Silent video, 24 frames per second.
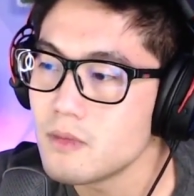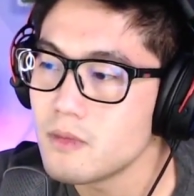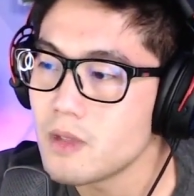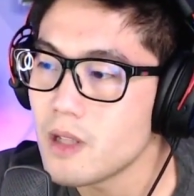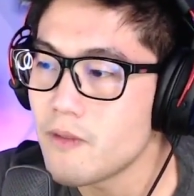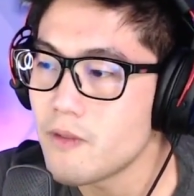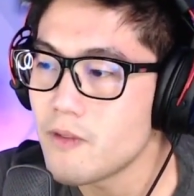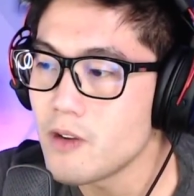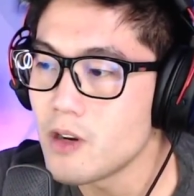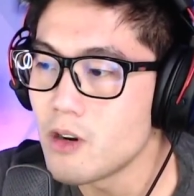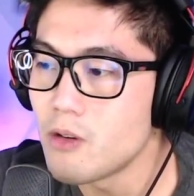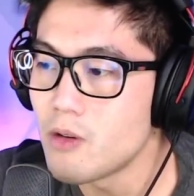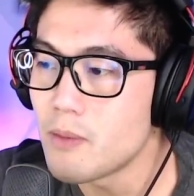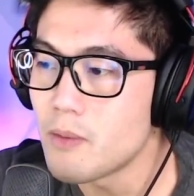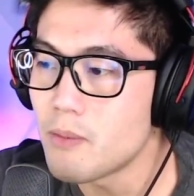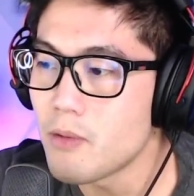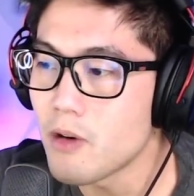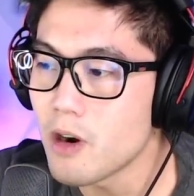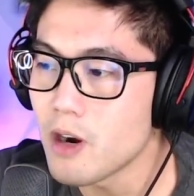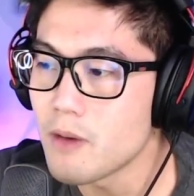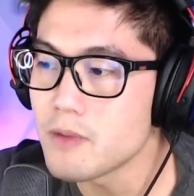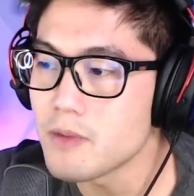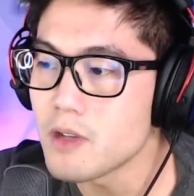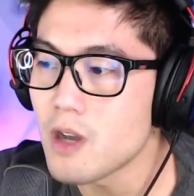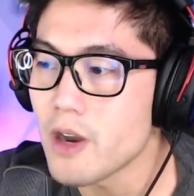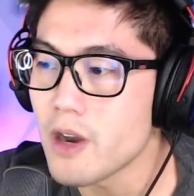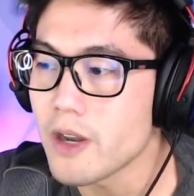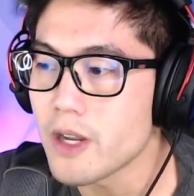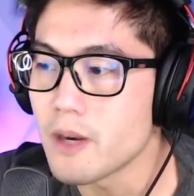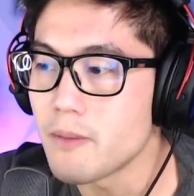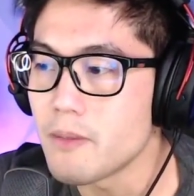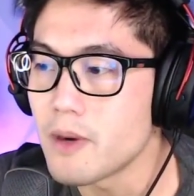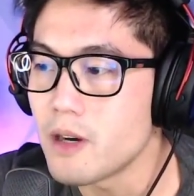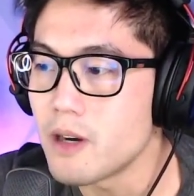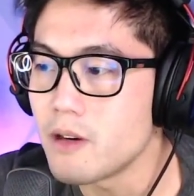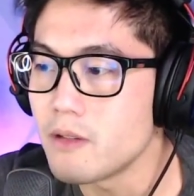If you know what part I'm talking
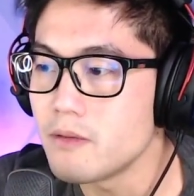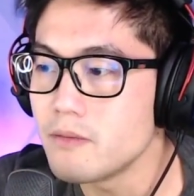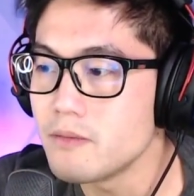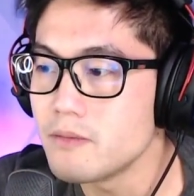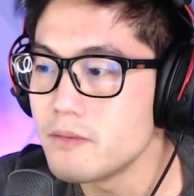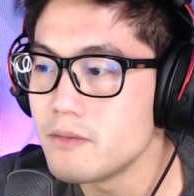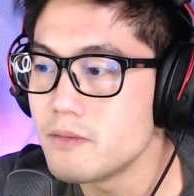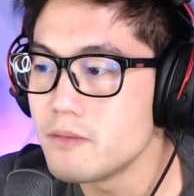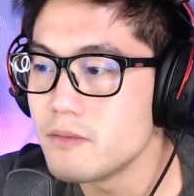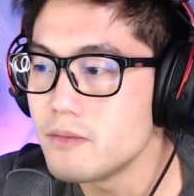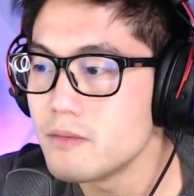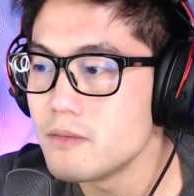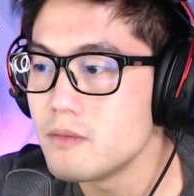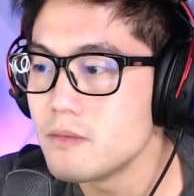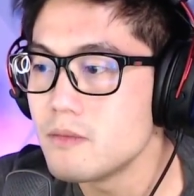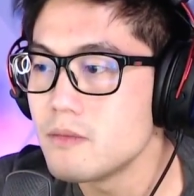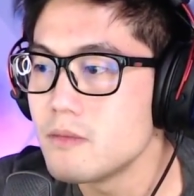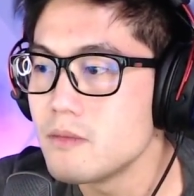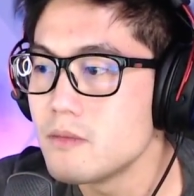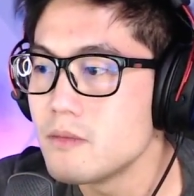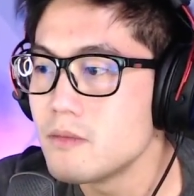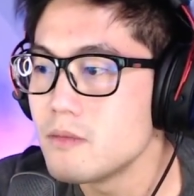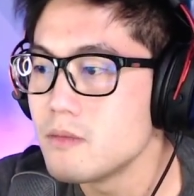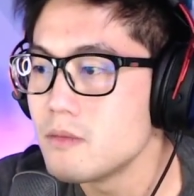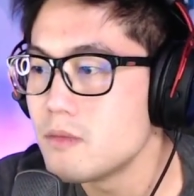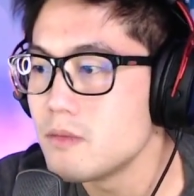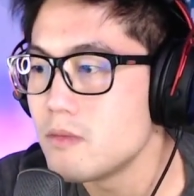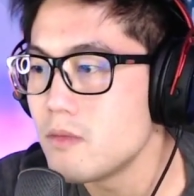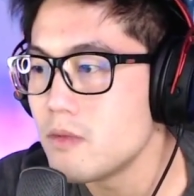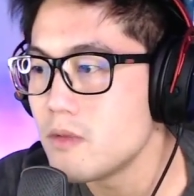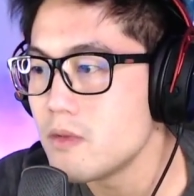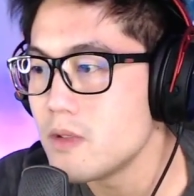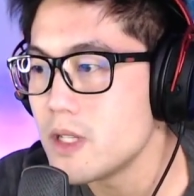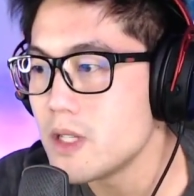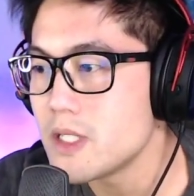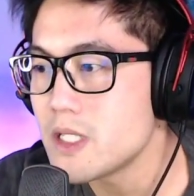about.
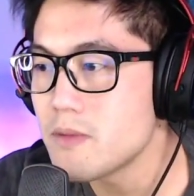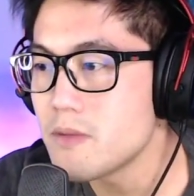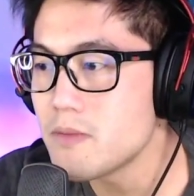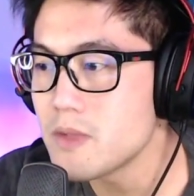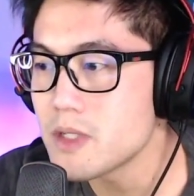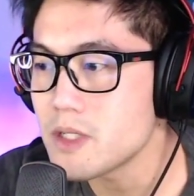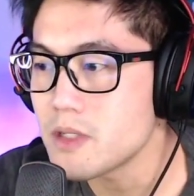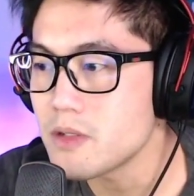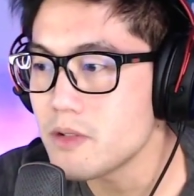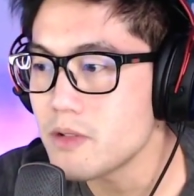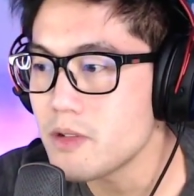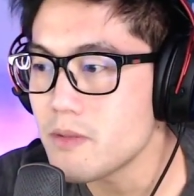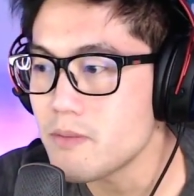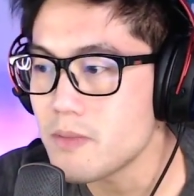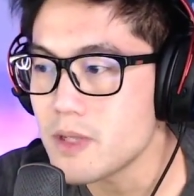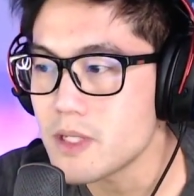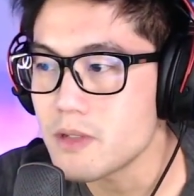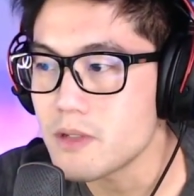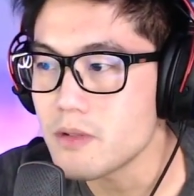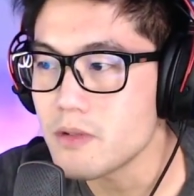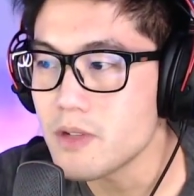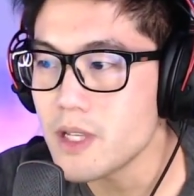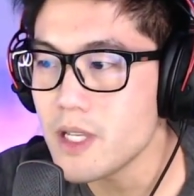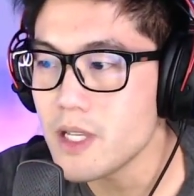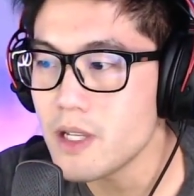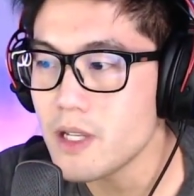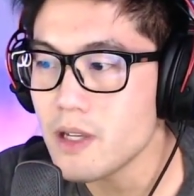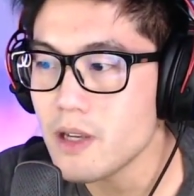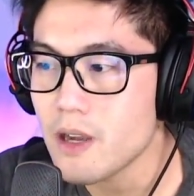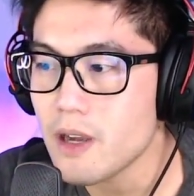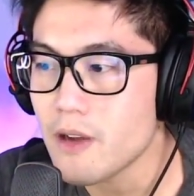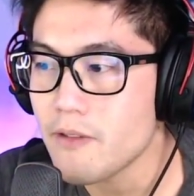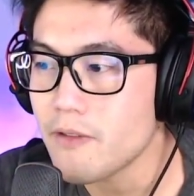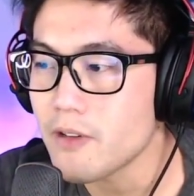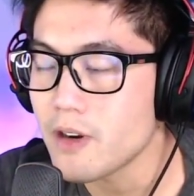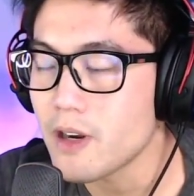Is it Mizuki? Mizuki?
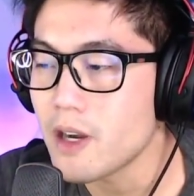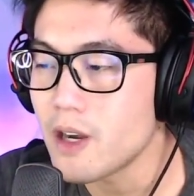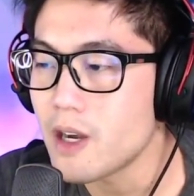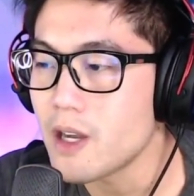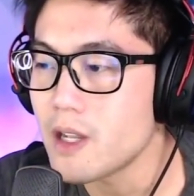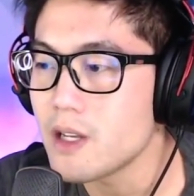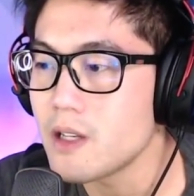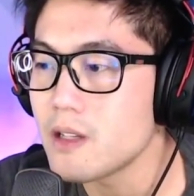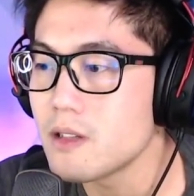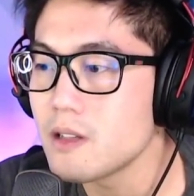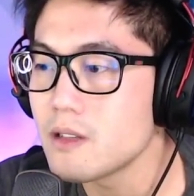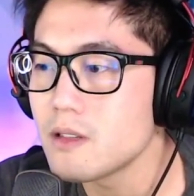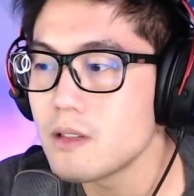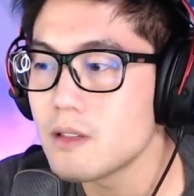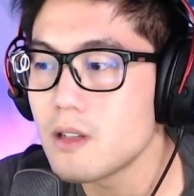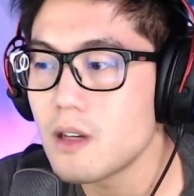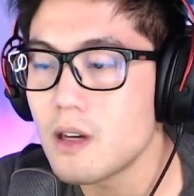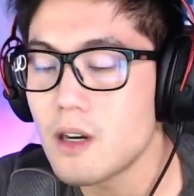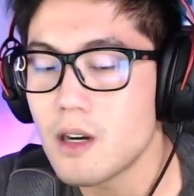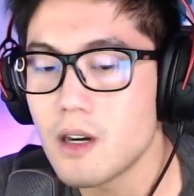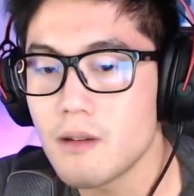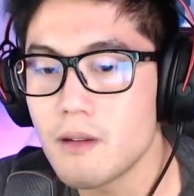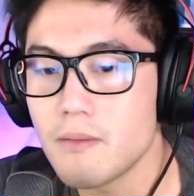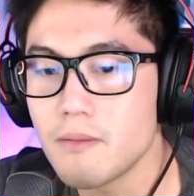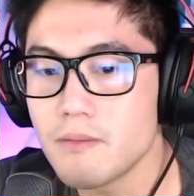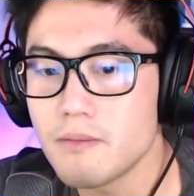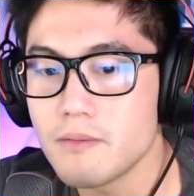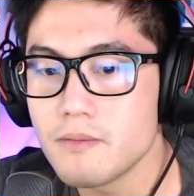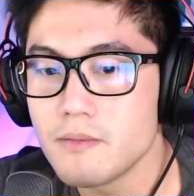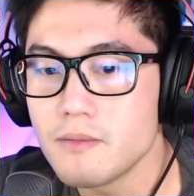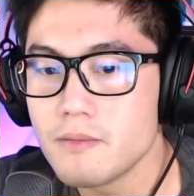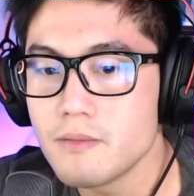I forgot. Um.